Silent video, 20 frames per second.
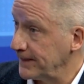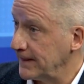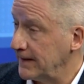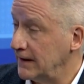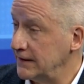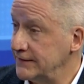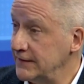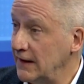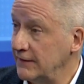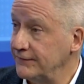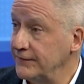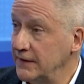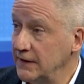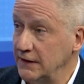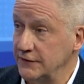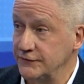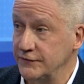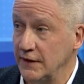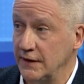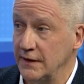a
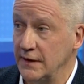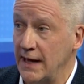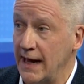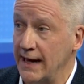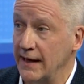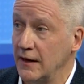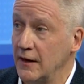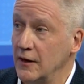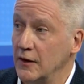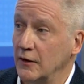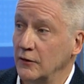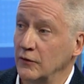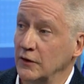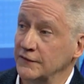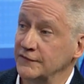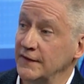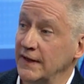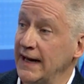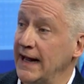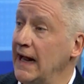definition that
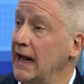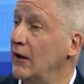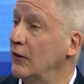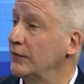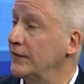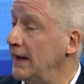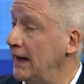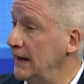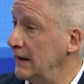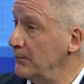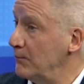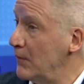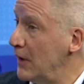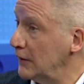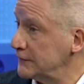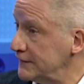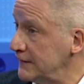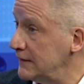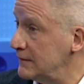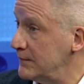looks at health in a
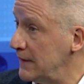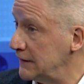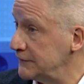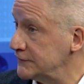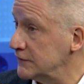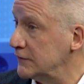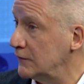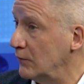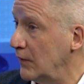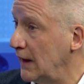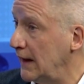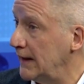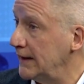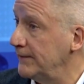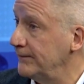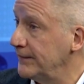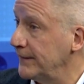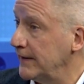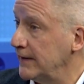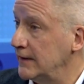multidimensional way,
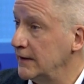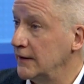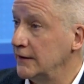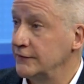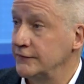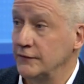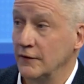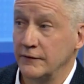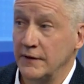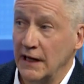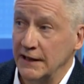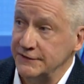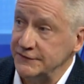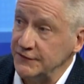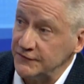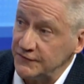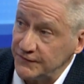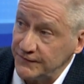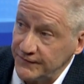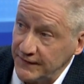so, not
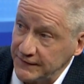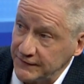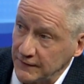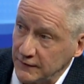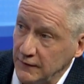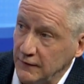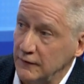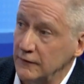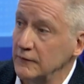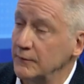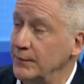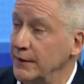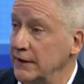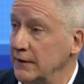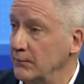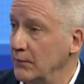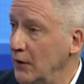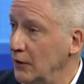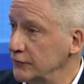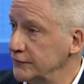just physical, but
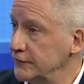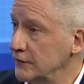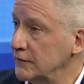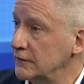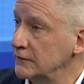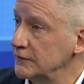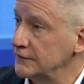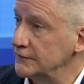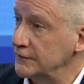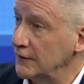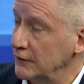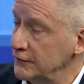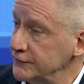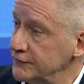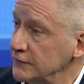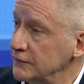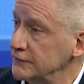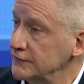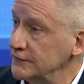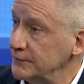emotional,
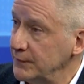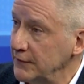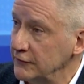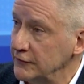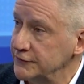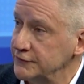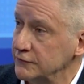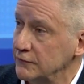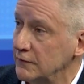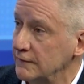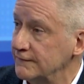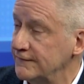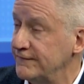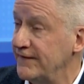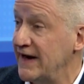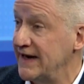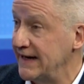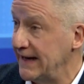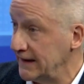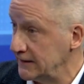social, spiritual,
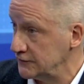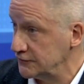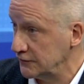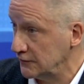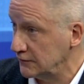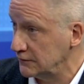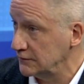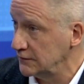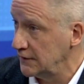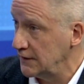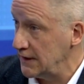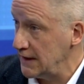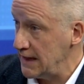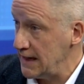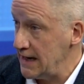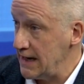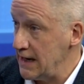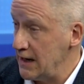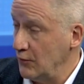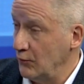financial,
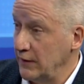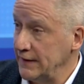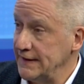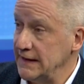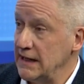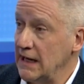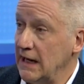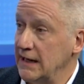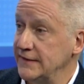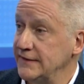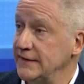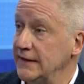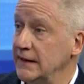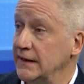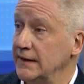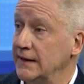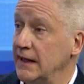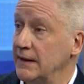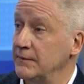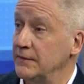with the
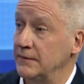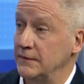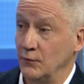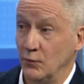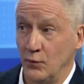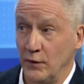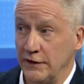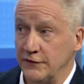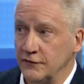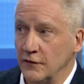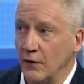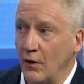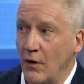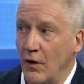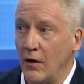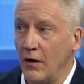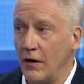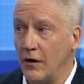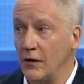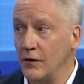idea that we should
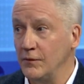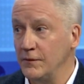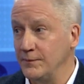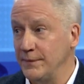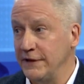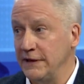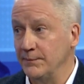all be